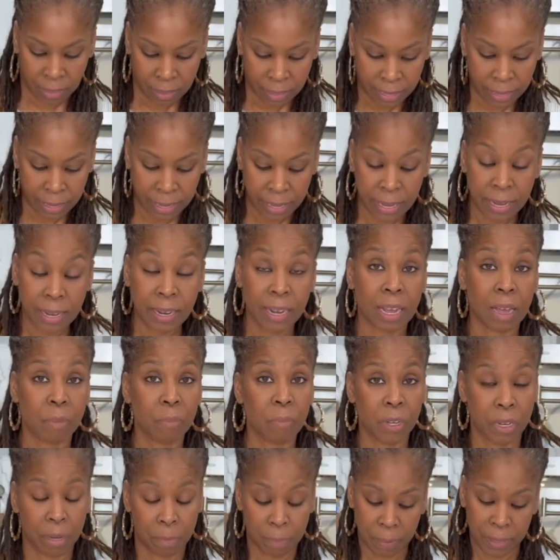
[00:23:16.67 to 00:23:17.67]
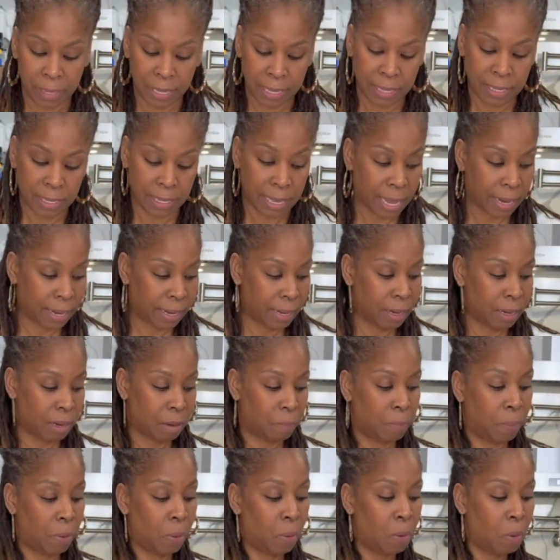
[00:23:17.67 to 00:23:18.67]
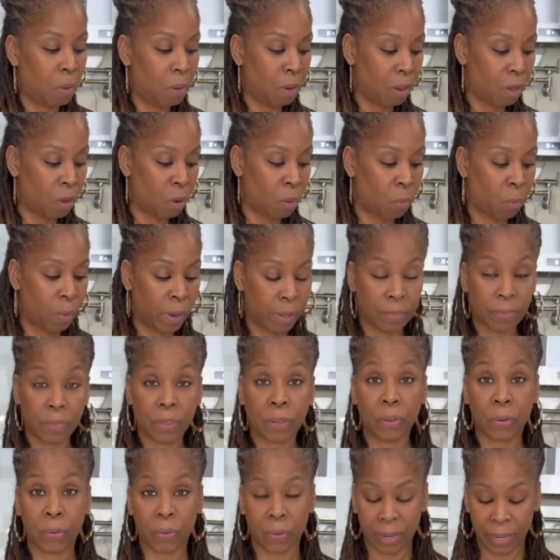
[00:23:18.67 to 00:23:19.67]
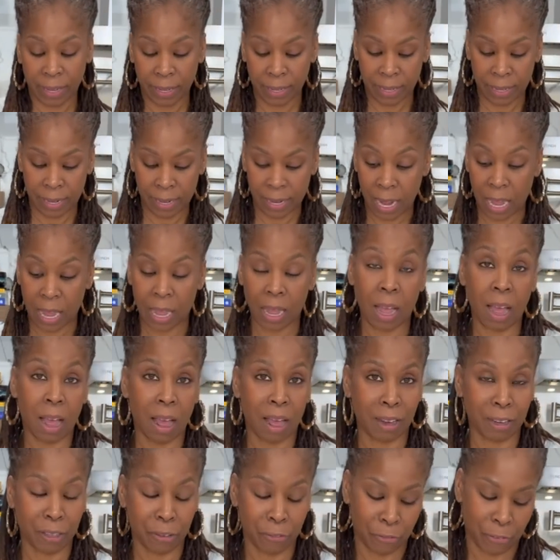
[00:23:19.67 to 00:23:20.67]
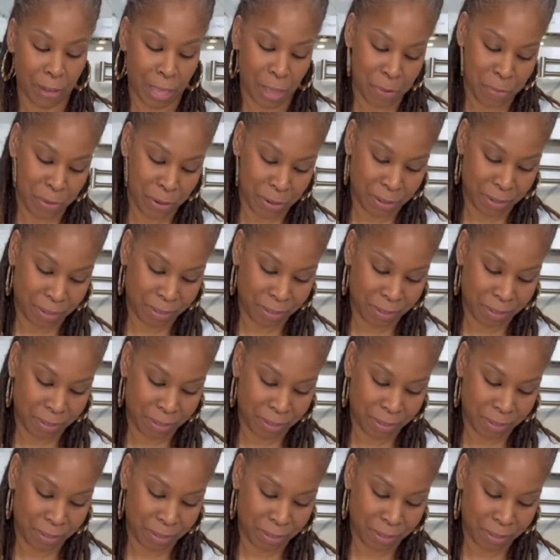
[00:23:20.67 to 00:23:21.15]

And I'm gonna place that in the bowl with the grated cauliflower.